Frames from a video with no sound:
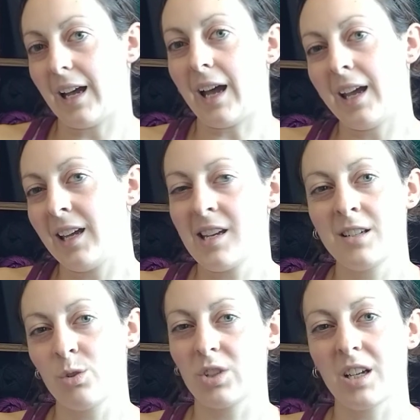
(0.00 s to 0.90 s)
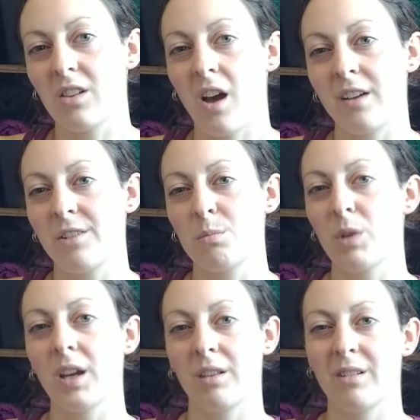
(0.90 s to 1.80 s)
I don't check a lot of them
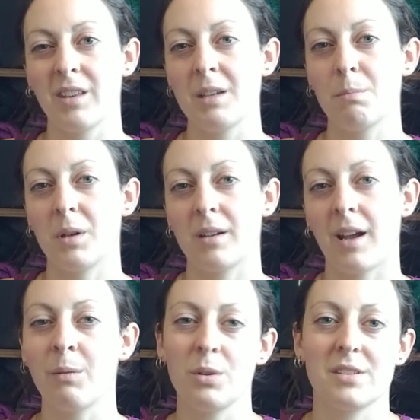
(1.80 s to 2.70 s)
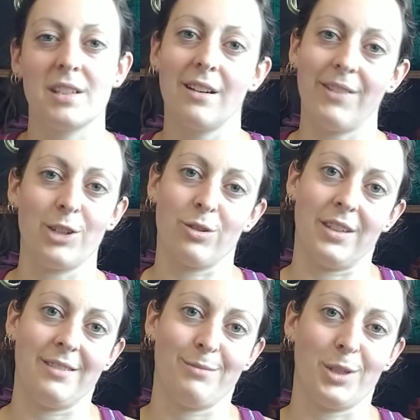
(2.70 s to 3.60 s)
regularly, but I will see it
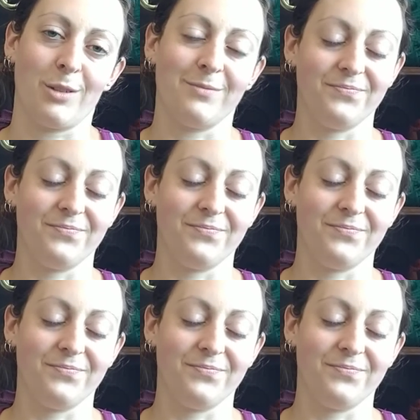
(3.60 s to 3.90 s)
eventually. So